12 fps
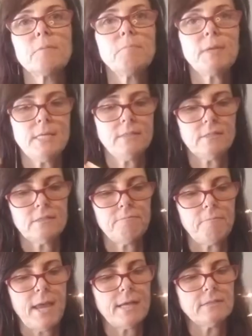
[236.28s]
pieces of
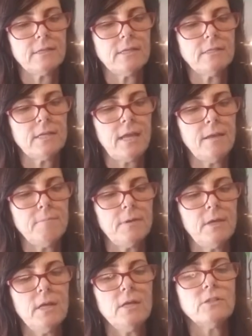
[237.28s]
masking tape.
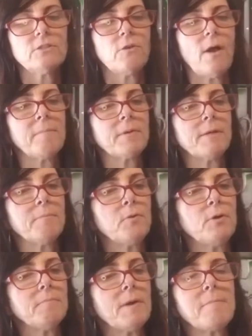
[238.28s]
So I'm going to
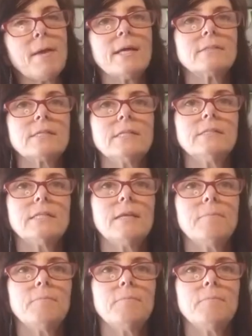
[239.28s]
put my masking tape